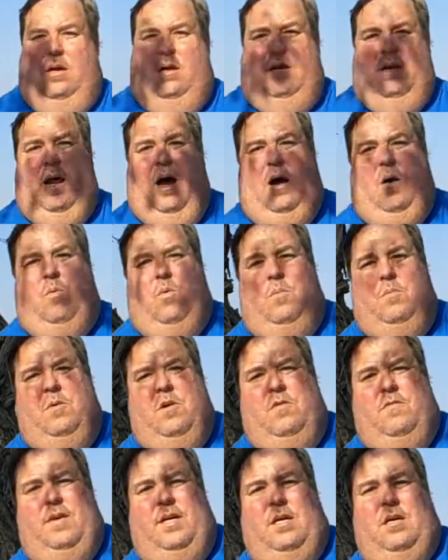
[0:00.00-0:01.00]
Now we're
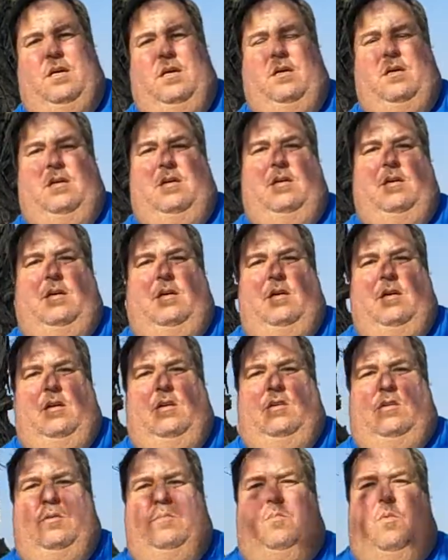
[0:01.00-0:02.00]
moving
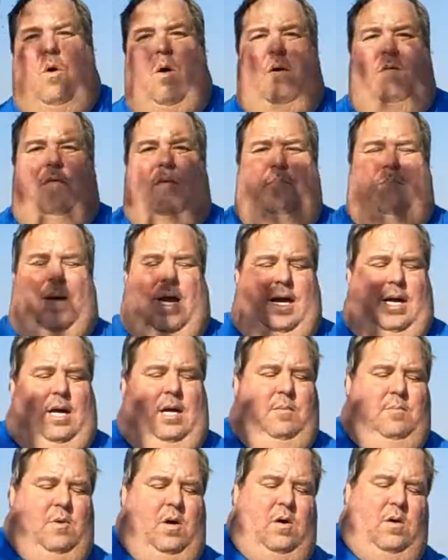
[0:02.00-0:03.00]
to more of a
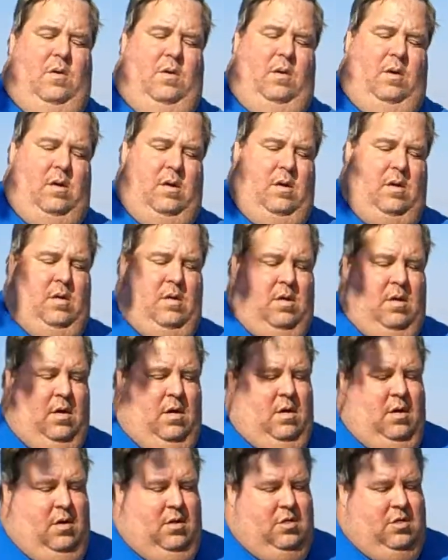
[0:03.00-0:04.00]
baking mode.
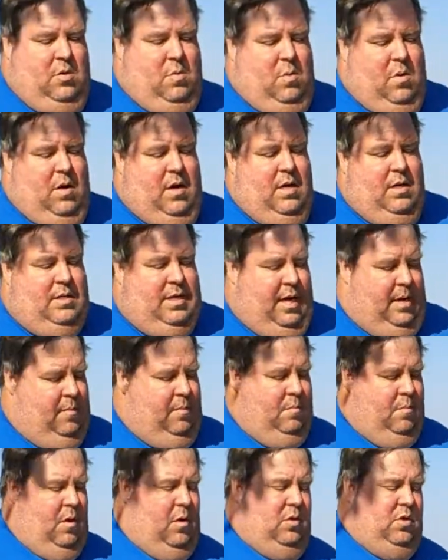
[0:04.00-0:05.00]
So we're going to take
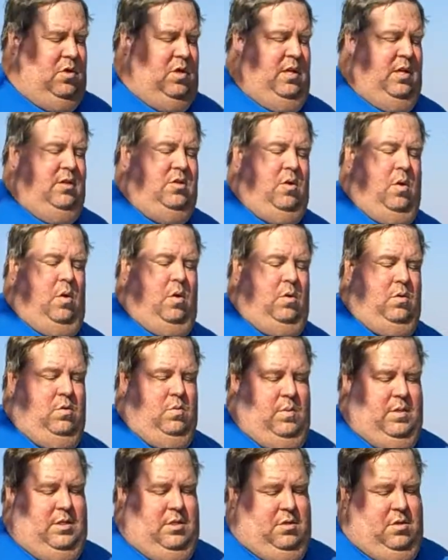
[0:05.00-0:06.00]
most of these coals,
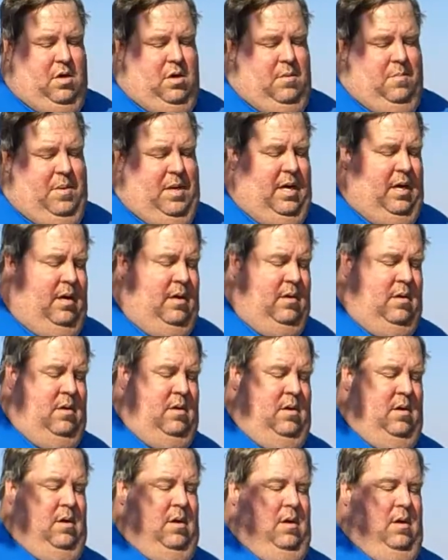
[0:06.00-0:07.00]
which is going to be
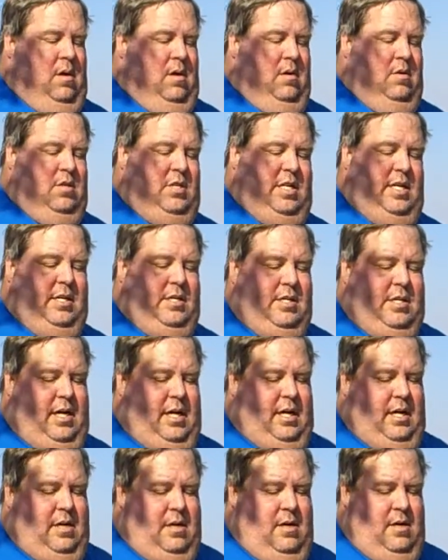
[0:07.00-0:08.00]

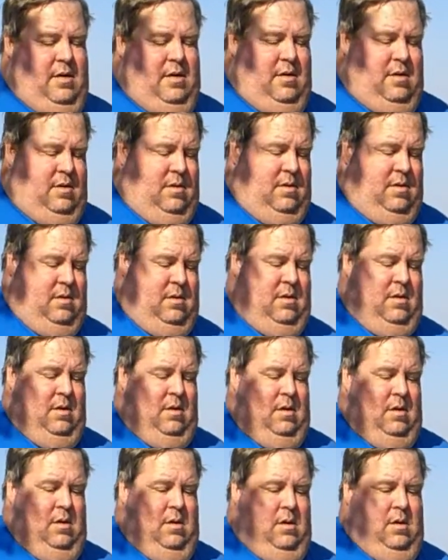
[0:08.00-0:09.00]
16,
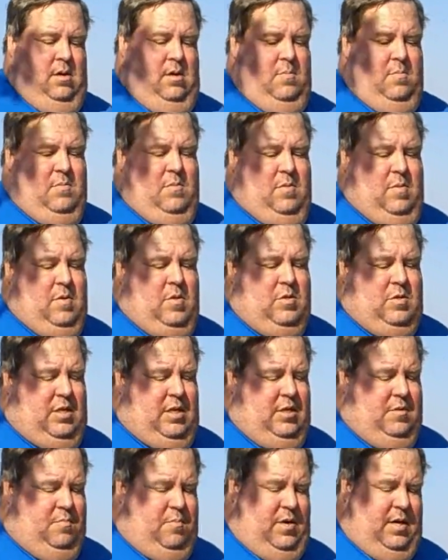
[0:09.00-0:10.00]
most of
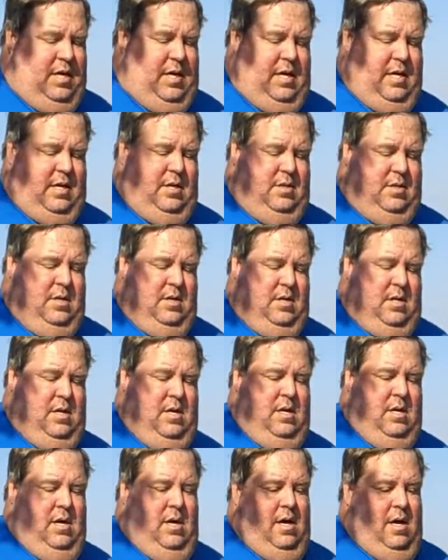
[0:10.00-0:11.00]
these briquettes,
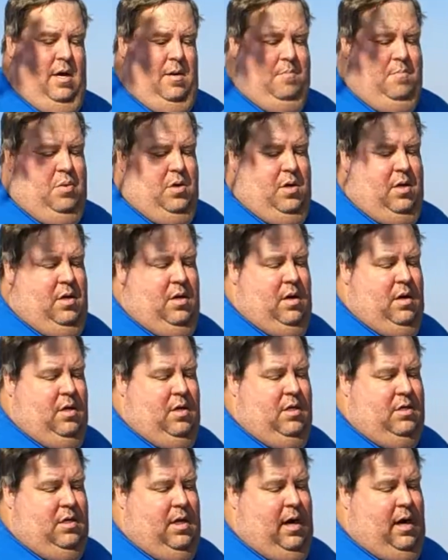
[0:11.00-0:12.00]
and put it on the
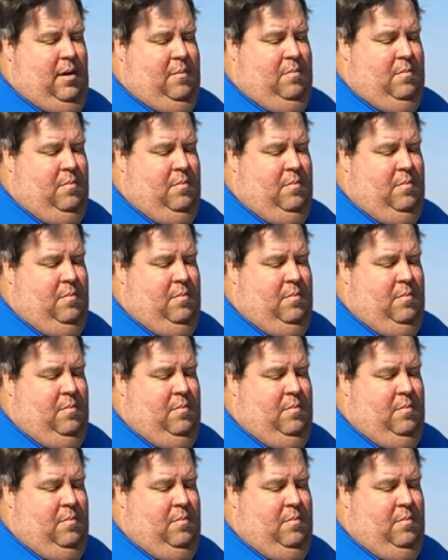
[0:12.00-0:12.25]
top.